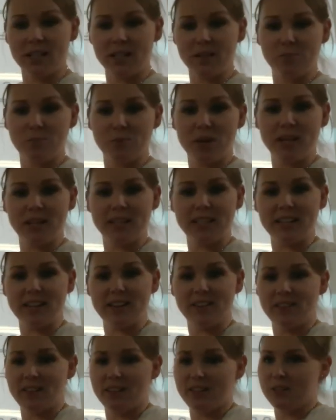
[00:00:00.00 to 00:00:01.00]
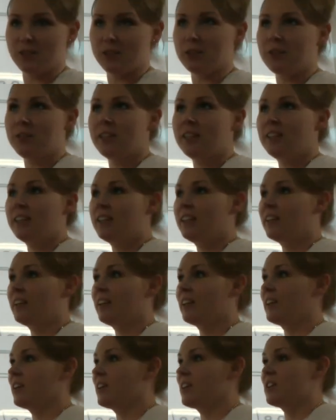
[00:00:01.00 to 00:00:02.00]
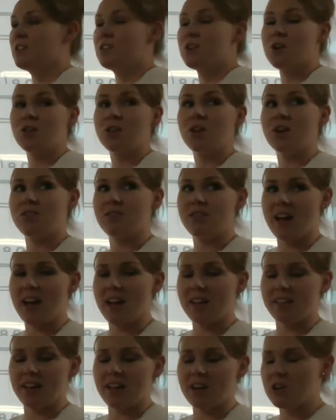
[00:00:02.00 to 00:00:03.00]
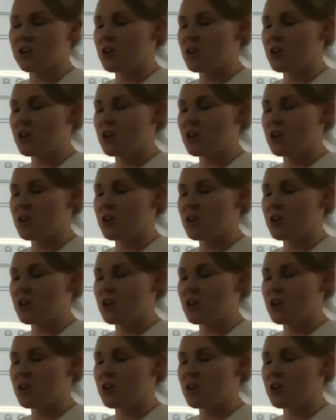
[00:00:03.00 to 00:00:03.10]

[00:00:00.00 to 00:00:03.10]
and bring it down. And you'll learn that later